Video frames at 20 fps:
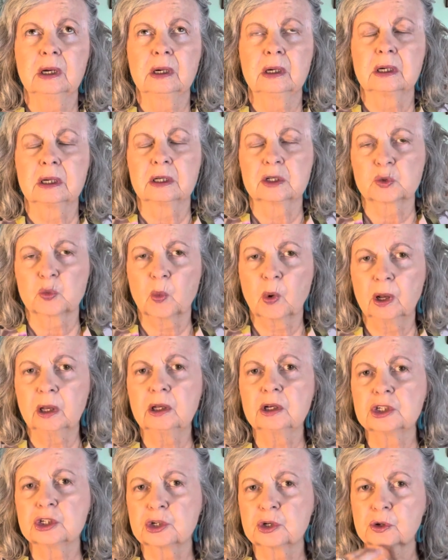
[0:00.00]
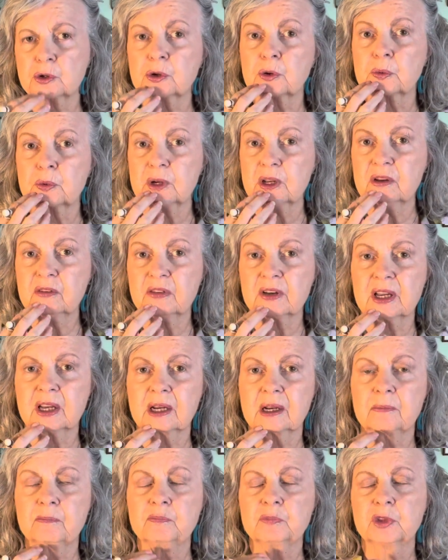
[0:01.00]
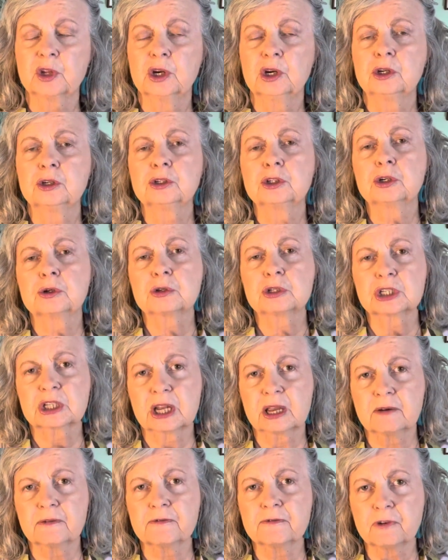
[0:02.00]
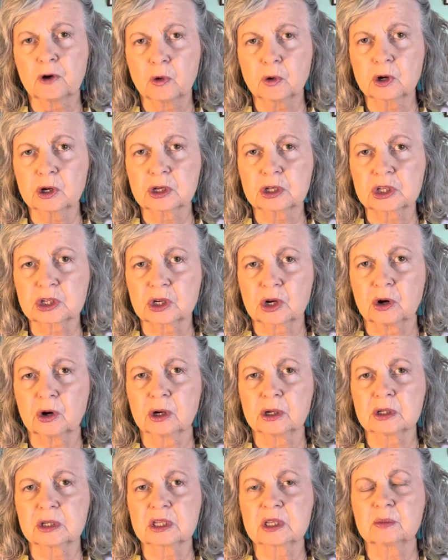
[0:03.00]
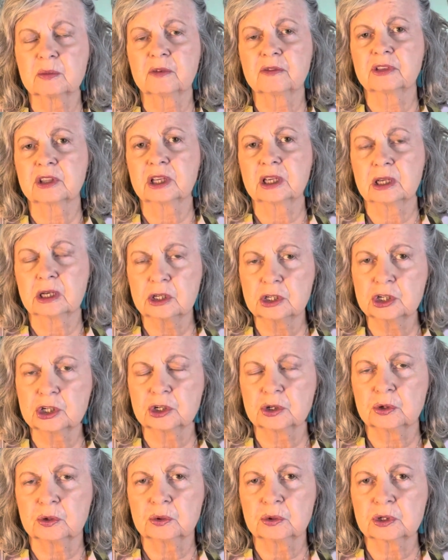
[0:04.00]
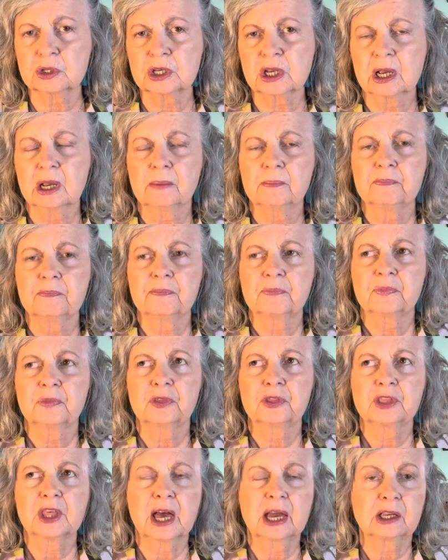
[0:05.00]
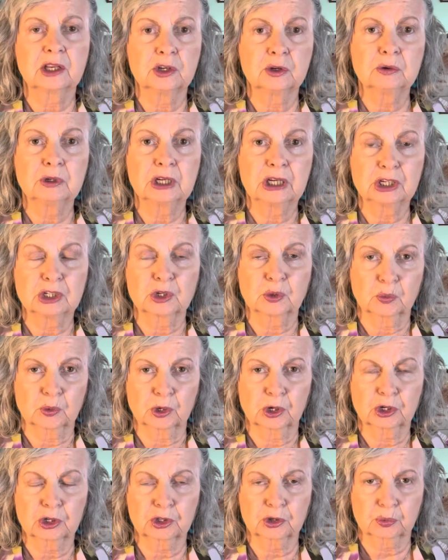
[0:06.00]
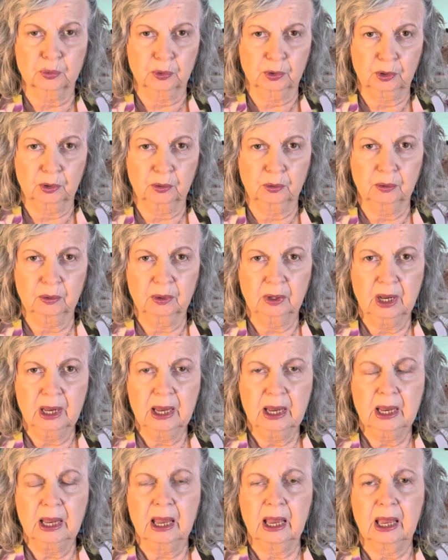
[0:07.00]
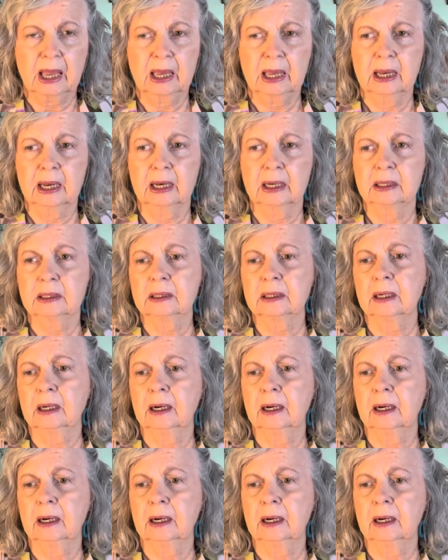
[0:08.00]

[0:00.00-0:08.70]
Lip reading: as well as you're grieving, to stay focused on some of the issues that you need to work through. And